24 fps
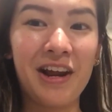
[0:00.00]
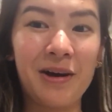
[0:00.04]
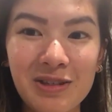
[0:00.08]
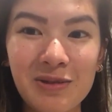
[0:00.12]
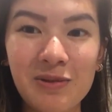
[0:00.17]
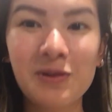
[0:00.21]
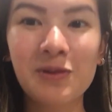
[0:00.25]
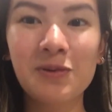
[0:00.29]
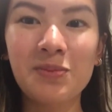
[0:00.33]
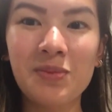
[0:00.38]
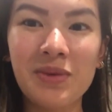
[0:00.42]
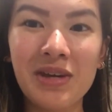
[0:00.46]
This
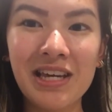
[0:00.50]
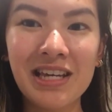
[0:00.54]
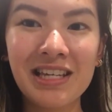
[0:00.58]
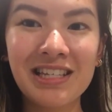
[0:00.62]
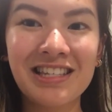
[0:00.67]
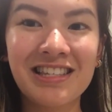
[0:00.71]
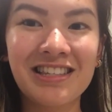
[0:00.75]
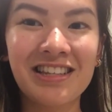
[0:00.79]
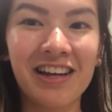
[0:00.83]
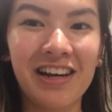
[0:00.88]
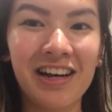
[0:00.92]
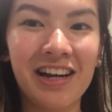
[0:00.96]
was me
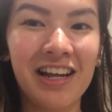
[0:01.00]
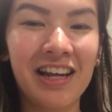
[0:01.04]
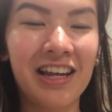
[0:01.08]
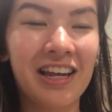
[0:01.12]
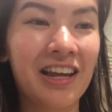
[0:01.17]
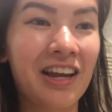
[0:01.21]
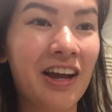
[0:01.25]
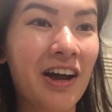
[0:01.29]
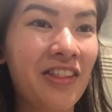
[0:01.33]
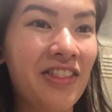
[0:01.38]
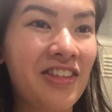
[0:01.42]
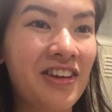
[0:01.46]

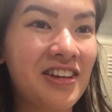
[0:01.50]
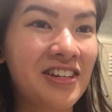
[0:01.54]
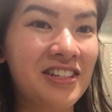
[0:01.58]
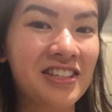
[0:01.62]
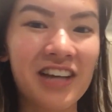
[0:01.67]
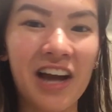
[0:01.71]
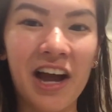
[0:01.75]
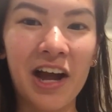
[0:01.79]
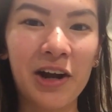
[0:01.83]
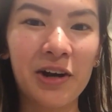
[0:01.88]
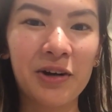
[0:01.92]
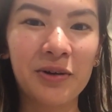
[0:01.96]
studying the
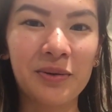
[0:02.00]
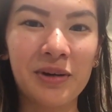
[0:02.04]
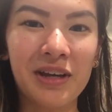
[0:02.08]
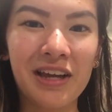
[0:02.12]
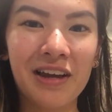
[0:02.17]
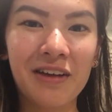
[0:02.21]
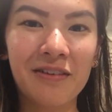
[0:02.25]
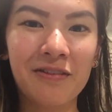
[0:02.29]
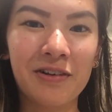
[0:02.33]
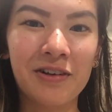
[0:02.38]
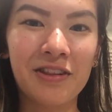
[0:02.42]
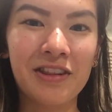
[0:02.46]
entire
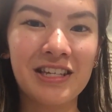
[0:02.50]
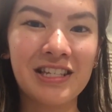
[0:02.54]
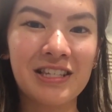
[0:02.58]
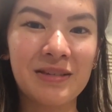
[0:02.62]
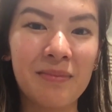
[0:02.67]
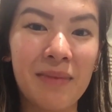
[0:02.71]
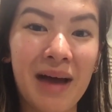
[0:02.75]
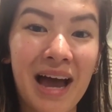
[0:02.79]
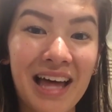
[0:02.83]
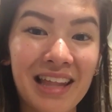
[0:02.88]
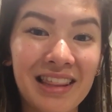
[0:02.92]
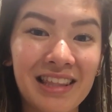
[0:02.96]
week for this
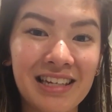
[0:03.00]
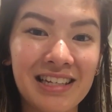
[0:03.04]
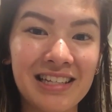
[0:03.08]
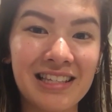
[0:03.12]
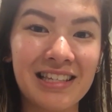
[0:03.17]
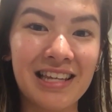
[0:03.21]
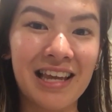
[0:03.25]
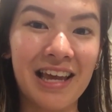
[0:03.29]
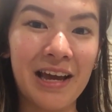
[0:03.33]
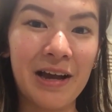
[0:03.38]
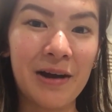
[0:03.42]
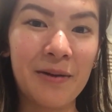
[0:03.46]
math
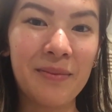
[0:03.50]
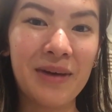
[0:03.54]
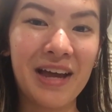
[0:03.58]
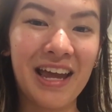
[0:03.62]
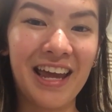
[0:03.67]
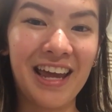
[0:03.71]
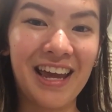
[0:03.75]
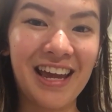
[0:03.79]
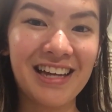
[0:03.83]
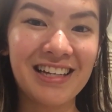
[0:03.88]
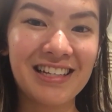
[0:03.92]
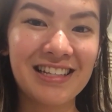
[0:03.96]
exam,
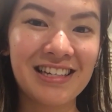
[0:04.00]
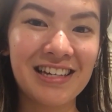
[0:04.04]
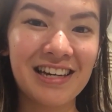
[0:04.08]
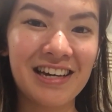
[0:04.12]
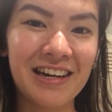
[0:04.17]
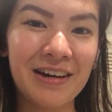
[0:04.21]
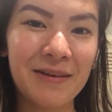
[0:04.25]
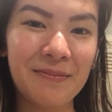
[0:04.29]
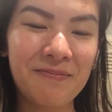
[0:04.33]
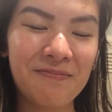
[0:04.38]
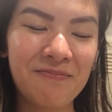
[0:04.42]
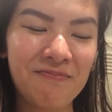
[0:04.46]
and
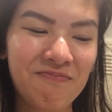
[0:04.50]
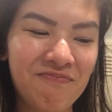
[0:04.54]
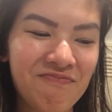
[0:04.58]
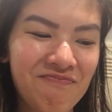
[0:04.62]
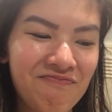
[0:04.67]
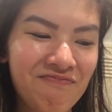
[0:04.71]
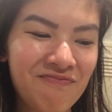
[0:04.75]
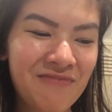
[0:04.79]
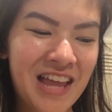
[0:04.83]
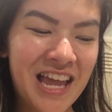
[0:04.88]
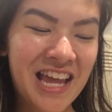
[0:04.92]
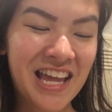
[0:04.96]

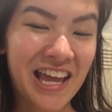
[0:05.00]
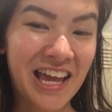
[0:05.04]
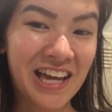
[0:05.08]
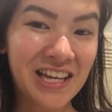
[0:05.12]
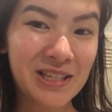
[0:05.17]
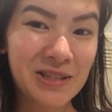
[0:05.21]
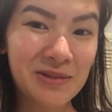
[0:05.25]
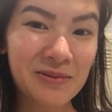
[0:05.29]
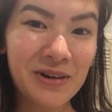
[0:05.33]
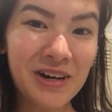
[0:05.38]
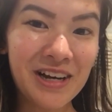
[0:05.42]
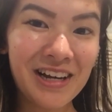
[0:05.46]

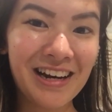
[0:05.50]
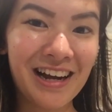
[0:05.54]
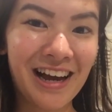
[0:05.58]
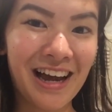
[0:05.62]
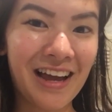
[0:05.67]
guess what?